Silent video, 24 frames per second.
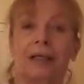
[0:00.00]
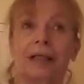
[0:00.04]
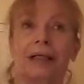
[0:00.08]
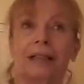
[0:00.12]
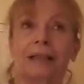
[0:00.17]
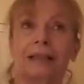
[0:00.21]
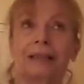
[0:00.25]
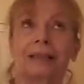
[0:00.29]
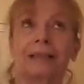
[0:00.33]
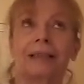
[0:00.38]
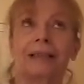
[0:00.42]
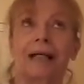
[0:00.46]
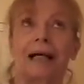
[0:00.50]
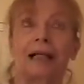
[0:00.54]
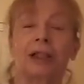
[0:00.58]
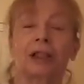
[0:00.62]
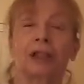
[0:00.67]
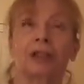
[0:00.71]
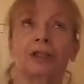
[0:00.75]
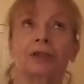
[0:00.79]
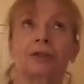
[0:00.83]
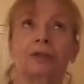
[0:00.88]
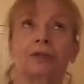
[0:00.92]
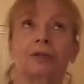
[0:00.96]

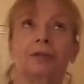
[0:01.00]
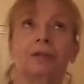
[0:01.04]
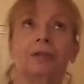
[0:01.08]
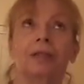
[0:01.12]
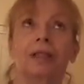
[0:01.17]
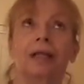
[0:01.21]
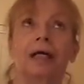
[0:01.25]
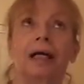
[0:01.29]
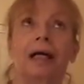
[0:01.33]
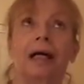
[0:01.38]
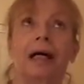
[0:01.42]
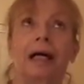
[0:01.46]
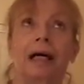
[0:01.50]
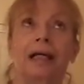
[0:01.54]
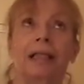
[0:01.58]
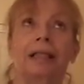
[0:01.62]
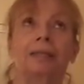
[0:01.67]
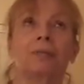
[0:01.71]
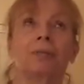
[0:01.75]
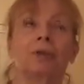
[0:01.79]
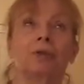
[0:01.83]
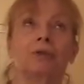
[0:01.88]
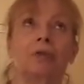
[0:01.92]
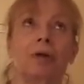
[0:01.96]
International
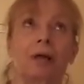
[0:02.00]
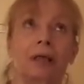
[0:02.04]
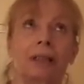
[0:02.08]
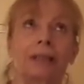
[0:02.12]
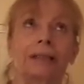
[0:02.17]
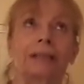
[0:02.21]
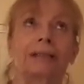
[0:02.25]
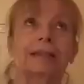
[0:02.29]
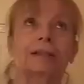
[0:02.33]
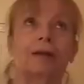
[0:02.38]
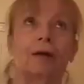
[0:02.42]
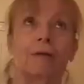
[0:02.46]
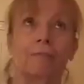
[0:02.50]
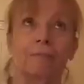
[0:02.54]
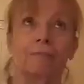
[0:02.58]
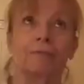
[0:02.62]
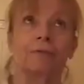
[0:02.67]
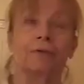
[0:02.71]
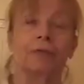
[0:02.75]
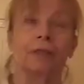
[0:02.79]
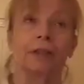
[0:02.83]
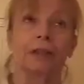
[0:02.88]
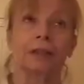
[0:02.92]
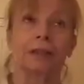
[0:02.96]
Animal Rights
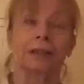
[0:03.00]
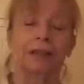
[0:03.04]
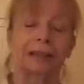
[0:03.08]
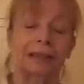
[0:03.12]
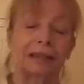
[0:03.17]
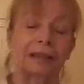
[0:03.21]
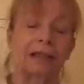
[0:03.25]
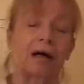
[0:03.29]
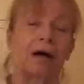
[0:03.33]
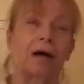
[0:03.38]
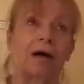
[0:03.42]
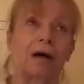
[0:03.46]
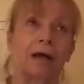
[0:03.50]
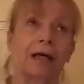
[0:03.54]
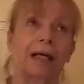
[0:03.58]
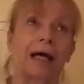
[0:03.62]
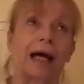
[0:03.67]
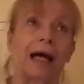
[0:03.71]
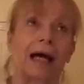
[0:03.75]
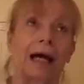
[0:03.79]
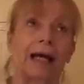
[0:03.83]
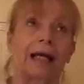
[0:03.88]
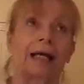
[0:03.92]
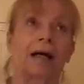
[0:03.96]
Conference,
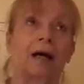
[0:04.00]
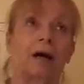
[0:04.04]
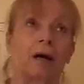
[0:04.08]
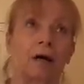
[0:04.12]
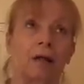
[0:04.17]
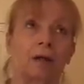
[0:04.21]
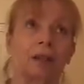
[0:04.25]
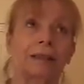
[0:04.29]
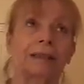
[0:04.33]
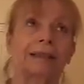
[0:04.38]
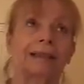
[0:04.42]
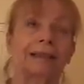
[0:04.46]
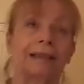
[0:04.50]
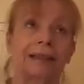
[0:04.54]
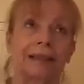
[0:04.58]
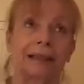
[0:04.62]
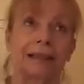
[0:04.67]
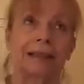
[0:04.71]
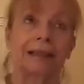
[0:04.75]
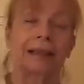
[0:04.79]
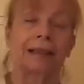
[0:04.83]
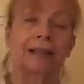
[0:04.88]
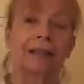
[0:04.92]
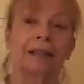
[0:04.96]

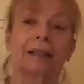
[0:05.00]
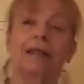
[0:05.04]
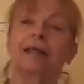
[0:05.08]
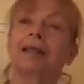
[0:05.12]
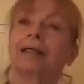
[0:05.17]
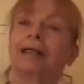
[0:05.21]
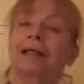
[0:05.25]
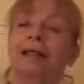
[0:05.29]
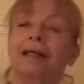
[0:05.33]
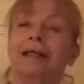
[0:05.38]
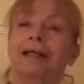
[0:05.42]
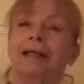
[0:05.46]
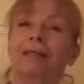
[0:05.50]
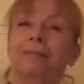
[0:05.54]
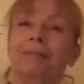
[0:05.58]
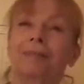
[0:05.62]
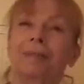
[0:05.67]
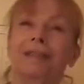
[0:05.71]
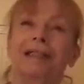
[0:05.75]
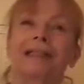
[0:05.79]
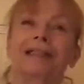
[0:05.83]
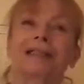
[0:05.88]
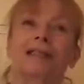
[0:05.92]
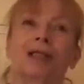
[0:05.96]
IARC,
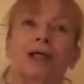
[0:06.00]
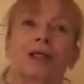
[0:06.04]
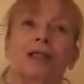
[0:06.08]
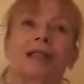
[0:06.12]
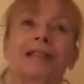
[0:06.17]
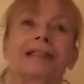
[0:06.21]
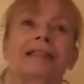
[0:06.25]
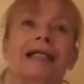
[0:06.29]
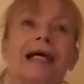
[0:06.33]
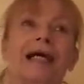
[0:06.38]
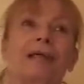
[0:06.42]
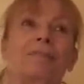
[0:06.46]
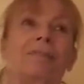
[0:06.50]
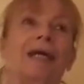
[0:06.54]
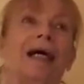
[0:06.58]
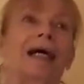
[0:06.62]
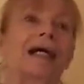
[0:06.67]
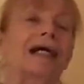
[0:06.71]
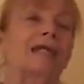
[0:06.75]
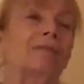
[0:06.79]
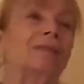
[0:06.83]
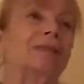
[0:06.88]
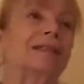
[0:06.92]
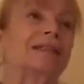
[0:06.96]
but it's got the same
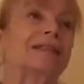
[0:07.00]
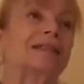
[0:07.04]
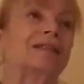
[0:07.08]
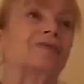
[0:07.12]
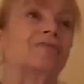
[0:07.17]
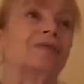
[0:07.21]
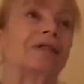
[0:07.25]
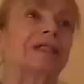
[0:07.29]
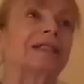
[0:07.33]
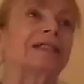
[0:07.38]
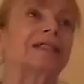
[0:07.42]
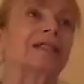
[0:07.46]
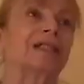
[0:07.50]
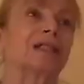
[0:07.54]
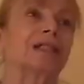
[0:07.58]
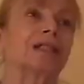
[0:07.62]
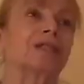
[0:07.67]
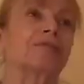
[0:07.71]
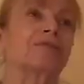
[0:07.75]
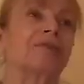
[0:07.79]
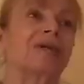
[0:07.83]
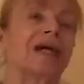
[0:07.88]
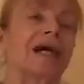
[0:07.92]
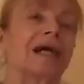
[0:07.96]
name as the
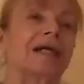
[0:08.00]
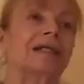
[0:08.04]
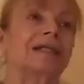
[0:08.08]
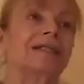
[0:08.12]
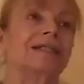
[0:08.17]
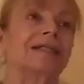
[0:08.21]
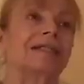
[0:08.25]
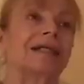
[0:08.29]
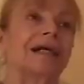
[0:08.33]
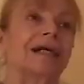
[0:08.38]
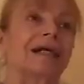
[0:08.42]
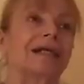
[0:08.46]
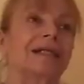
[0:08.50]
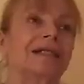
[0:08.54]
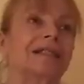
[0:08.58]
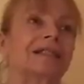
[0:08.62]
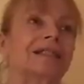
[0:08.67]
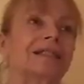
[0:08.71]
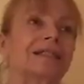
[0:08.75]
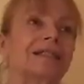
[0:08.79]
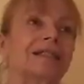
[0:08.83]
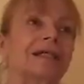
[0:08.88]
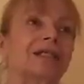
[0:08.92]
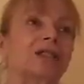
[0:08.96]
Research for Cancer,
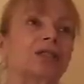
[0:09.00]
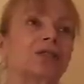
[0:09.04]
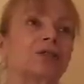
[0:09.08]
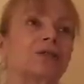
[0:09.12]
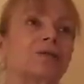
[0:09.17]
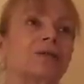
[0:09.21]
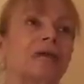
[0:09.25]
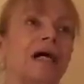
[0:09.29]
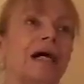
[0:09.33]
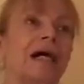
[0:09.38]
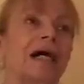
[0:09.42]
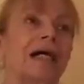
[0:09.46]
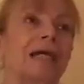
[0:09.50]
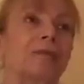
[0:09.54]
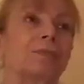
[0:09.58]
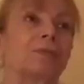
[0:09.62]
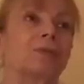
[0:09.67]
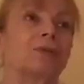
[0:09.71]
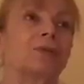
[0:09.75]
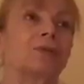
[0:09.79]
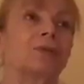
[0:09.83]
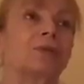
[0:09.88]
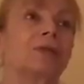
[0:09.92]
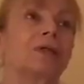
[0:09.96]
International
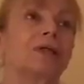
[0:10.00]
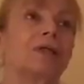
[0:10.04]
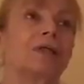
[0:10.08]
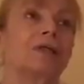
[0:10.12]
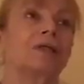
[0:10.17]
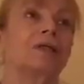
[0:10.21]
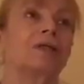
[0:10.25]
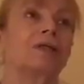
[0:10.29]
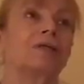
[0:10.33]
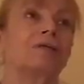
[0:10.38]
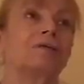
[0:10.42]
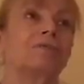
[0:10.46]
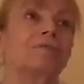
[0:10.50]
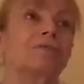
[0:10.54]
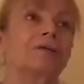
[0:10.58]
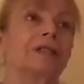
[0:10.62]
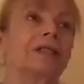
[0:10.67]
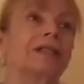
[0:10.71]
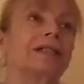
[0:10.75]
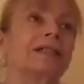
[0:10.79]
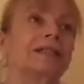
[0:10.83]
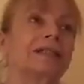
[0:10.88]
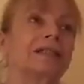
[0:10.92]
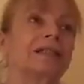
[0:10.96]
Animal
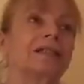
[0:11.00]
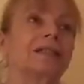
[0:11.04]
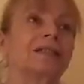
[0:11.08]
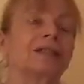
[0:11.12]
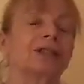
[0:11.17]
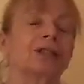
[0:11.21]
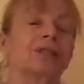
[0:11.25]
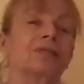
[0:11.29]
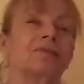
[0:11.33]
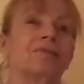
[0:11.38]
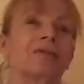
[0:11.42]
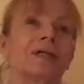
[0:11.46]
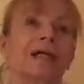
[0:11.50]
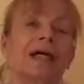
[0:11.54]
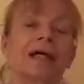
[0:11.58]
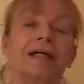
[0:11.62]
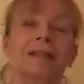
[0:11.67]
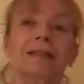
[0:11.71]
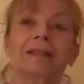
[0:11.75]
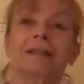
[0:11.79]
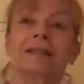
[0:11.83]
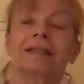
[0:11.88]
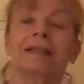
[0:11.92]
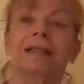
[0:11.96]
Research for
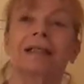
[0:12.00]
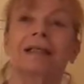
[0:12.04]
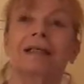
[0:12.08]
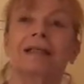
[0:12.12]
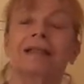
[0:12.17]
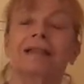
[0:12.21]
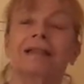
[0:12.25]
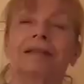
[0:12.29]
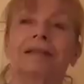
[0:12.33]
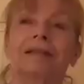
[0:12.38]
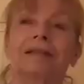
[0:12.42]
Cancer.